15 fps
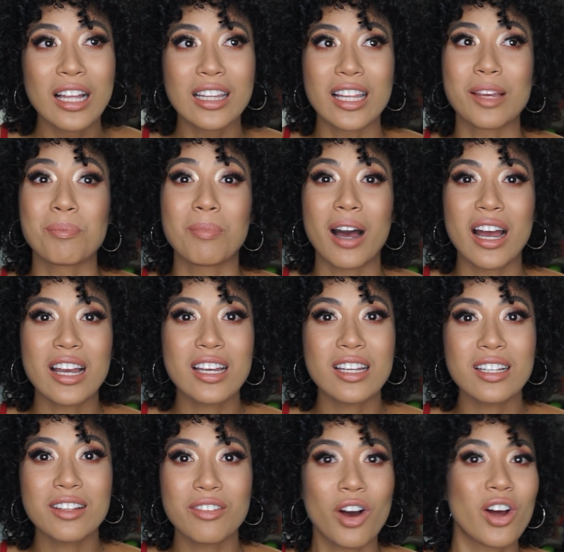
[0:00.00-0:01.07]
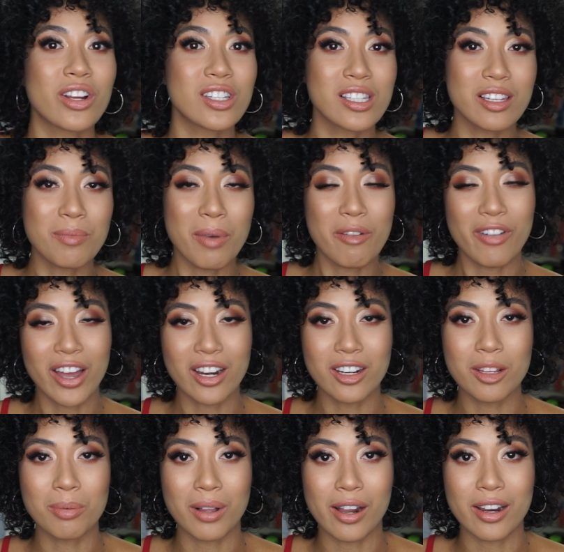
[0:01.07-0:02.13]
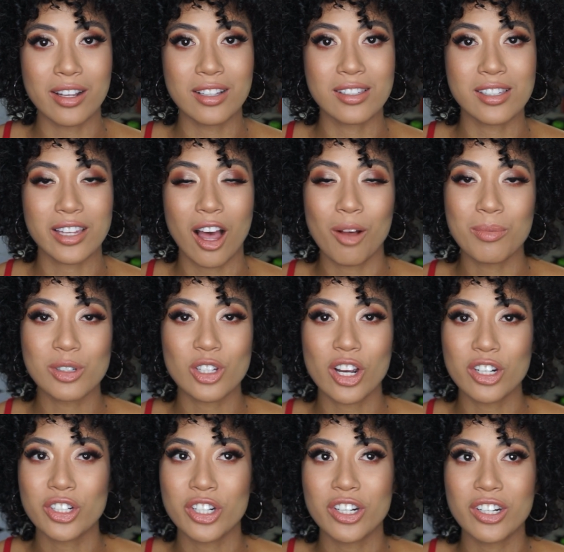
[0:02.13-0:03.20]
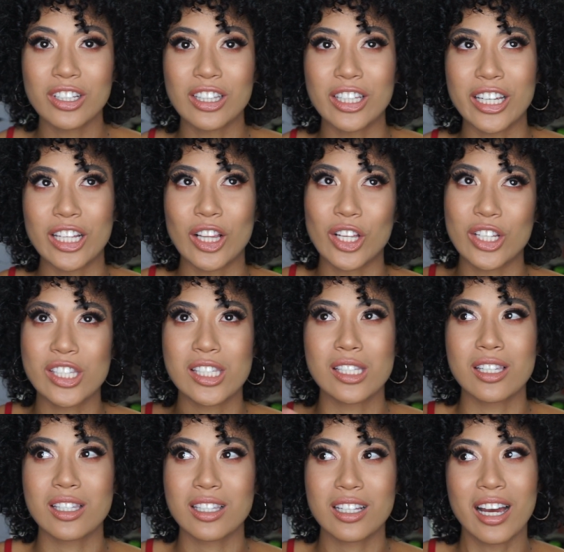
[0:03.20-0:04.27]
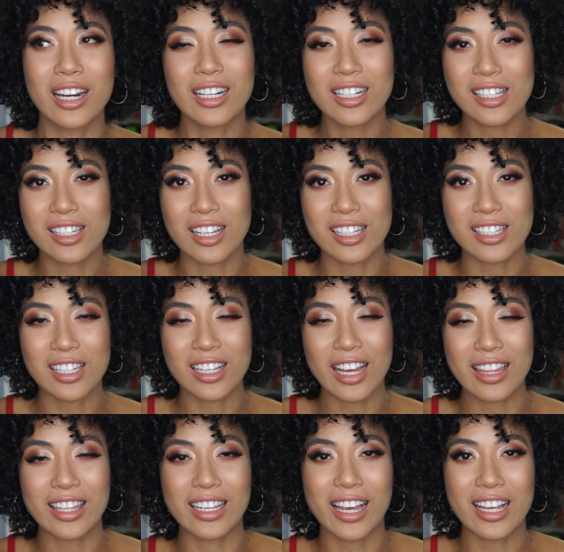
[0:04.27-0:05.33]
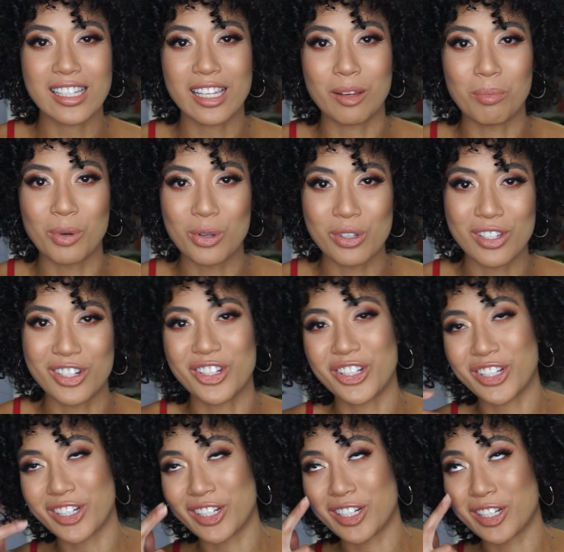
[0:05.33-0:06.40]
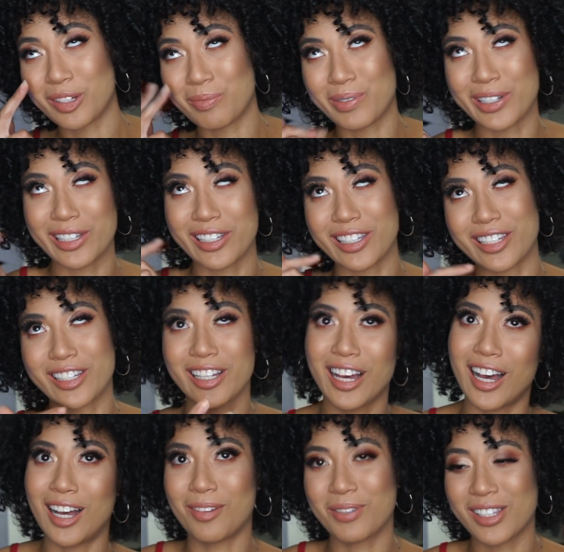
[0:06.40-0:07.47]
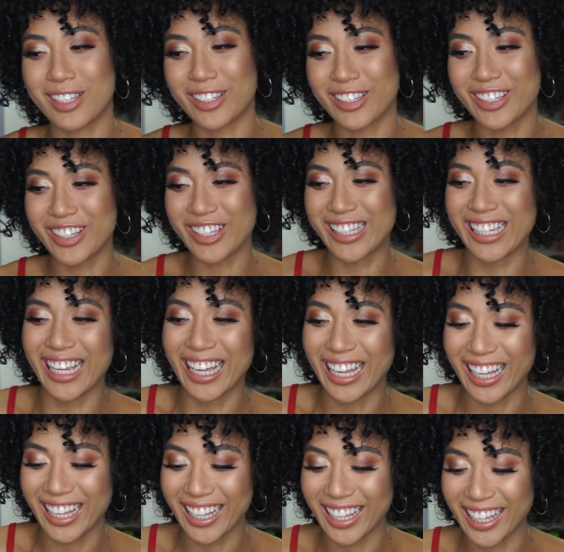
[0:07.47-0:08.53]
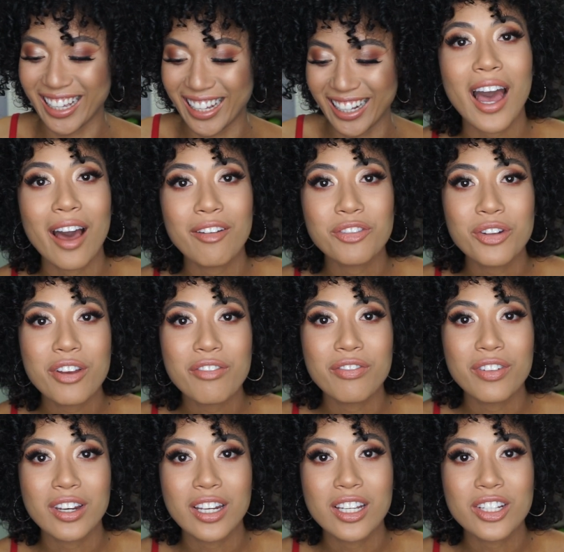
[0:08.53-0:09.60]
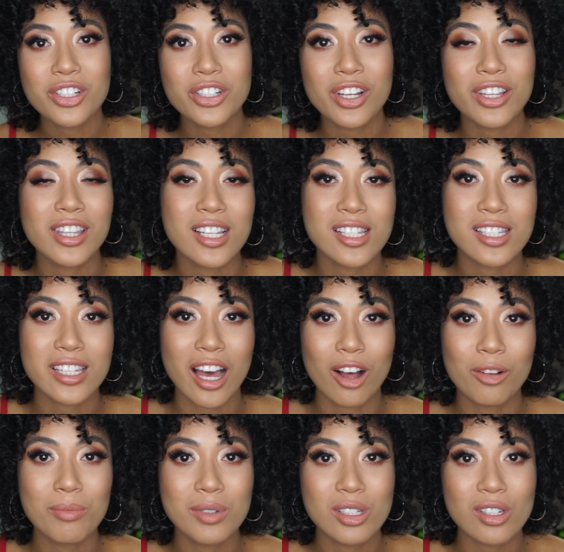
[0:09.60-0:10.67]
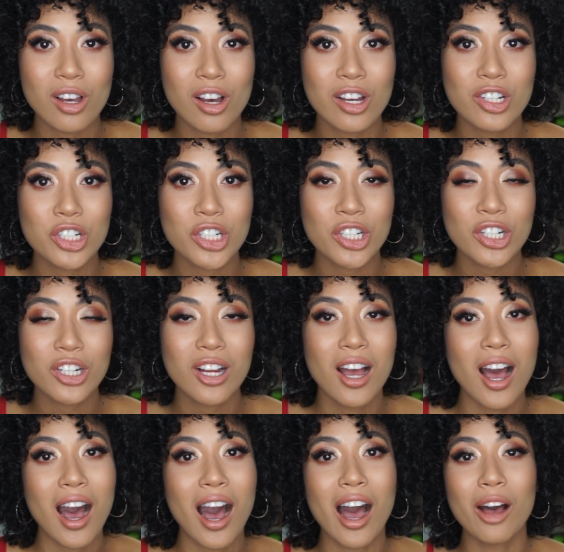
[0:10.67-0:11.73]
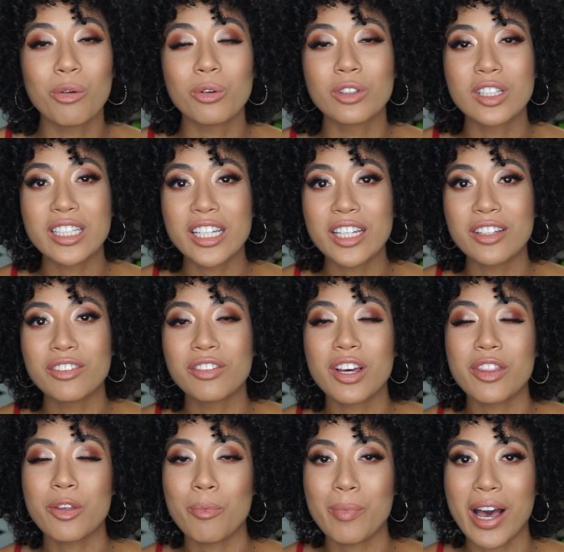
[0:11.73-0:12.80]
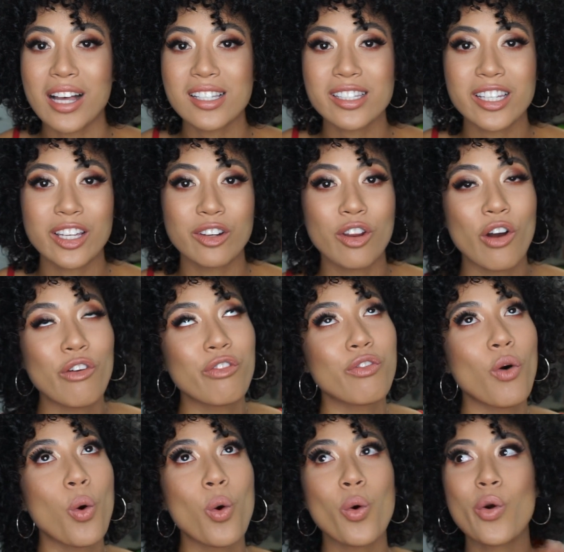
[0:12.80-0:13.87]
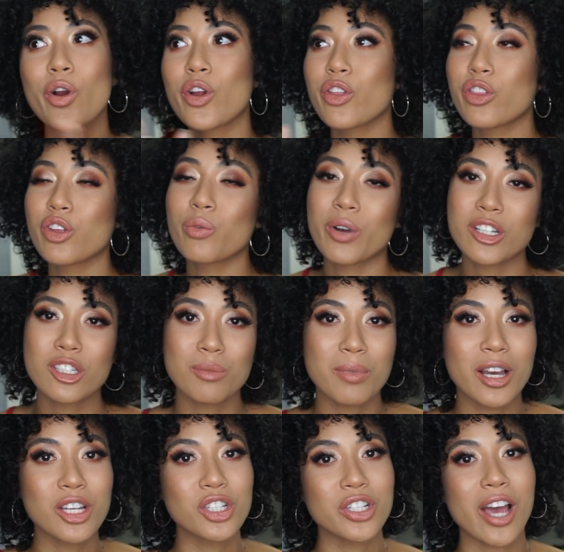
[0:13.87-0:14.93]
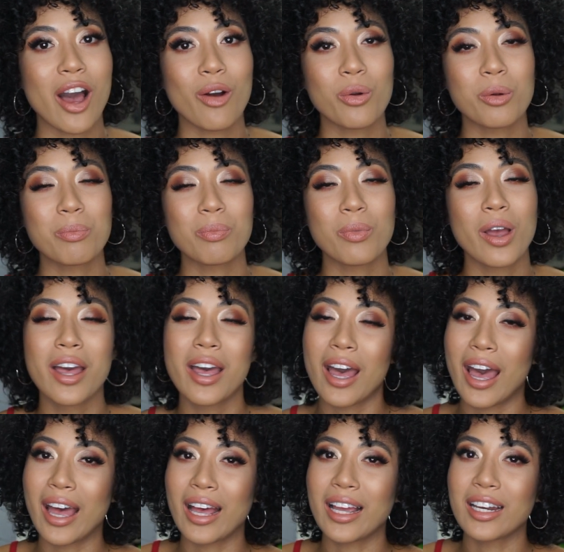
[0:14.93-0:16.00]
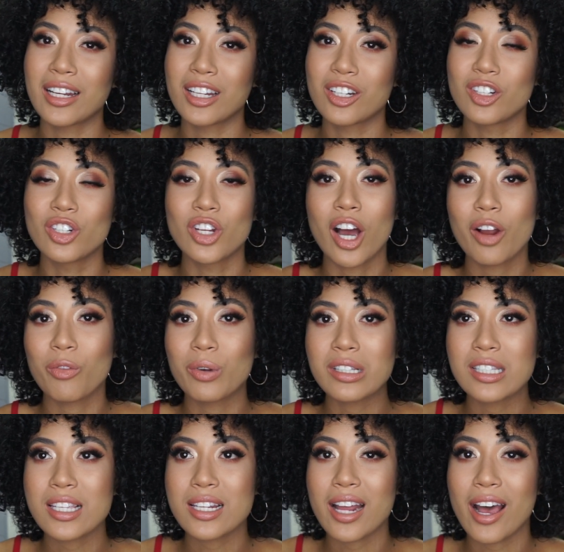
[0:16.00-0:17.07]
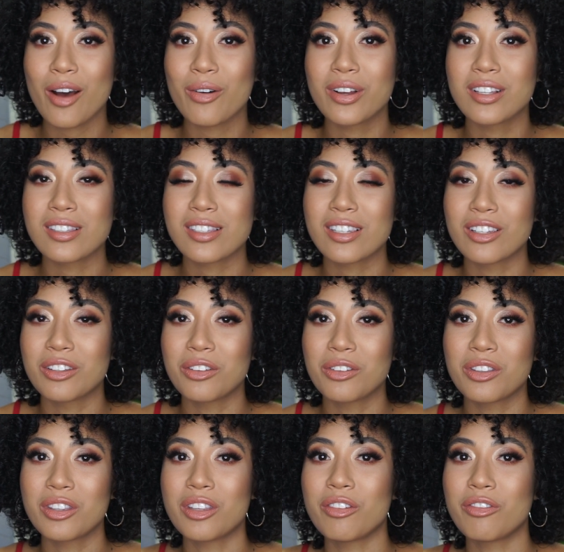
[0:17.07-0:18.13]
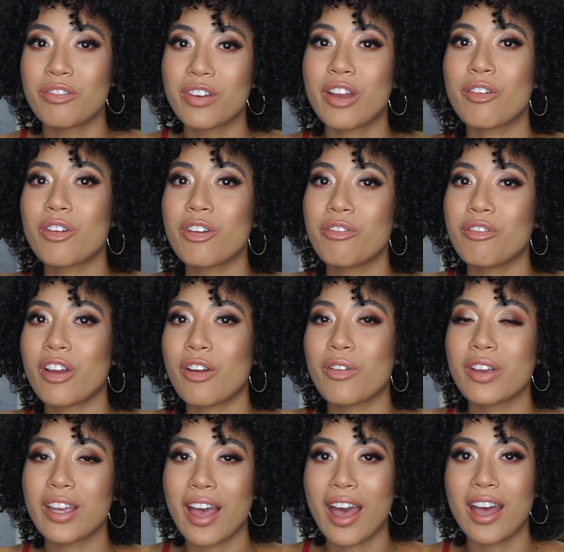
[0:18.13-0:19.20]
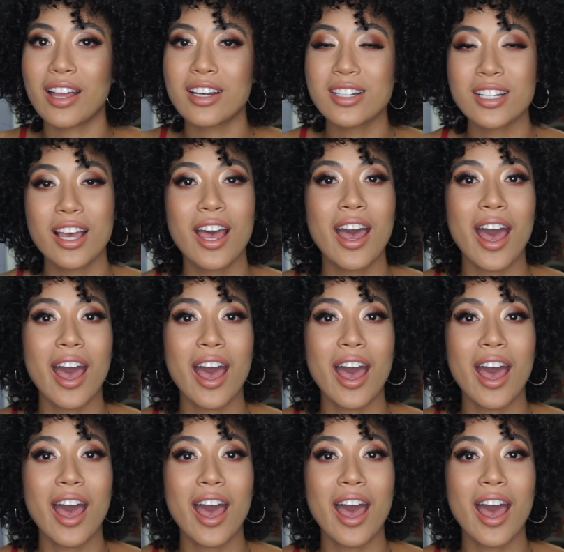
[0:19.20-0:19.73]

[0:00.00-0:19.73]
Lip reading: Honestly, my Vanity Planet scalp massager looks kind of disgusting. I think it has mold and shit in it, but I'm still use it. After I finish the scalp massager, I will leave the mask in for the rest of my shower and not rinse it out until the very, very end.